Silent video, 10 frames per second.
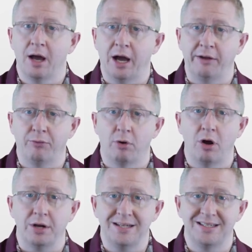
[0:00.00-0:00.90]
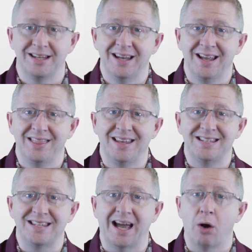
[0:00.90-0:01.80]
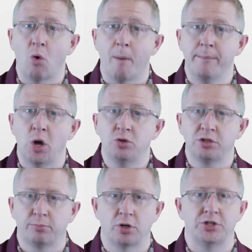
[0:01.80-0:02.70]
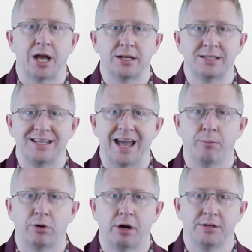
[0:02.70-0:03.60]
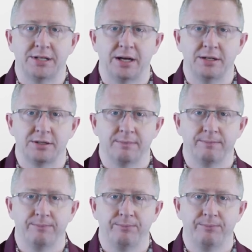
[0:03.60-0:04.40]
And if we're honest, this is how most projects get prioritised.